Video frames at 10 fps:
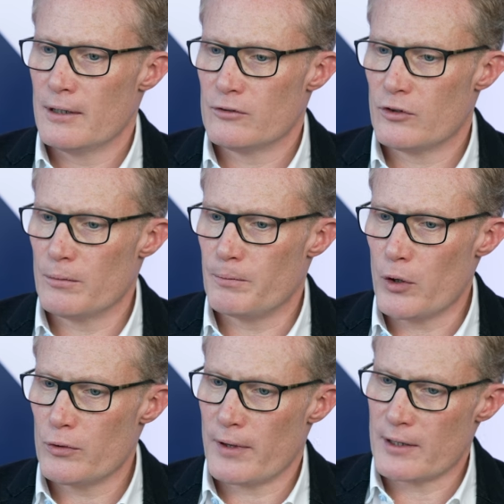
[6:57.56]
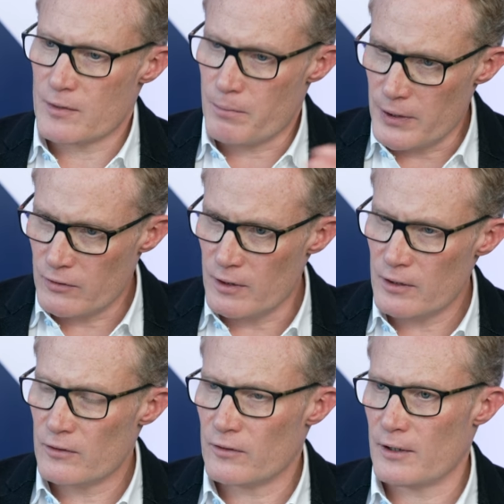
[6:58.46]
to, both as a
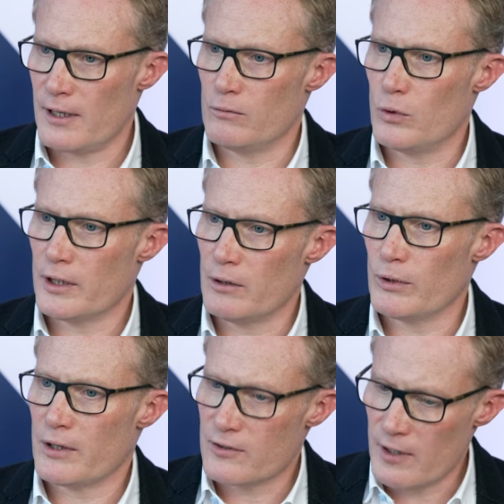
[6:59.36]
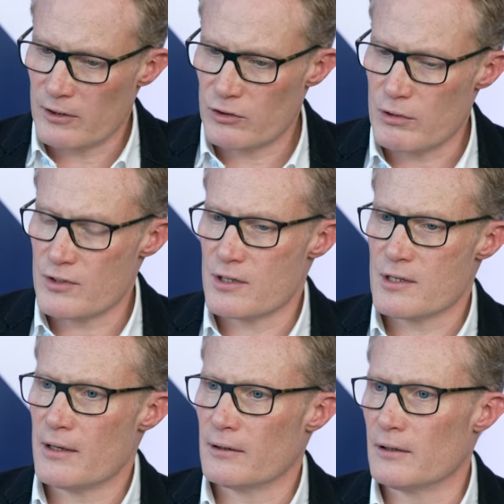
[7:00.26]
business and working with the sector as a
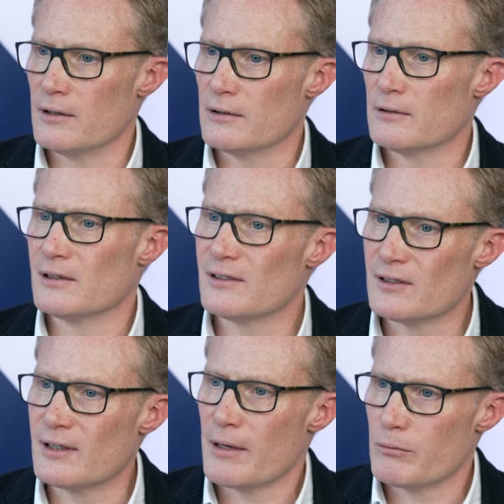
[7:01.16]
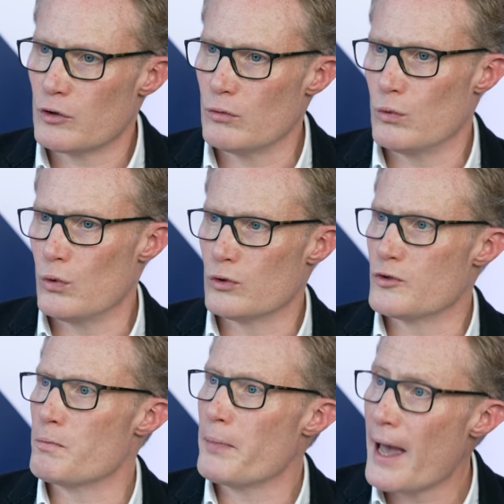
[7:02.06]
sector, to step
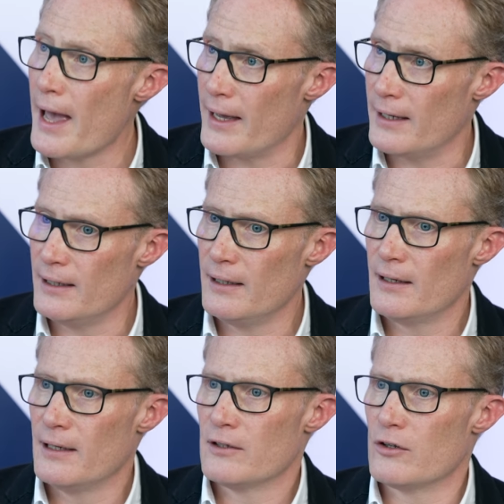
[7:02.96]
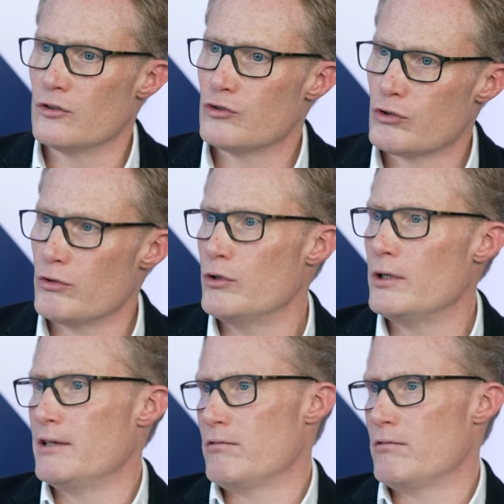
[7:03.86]
towards pay that truly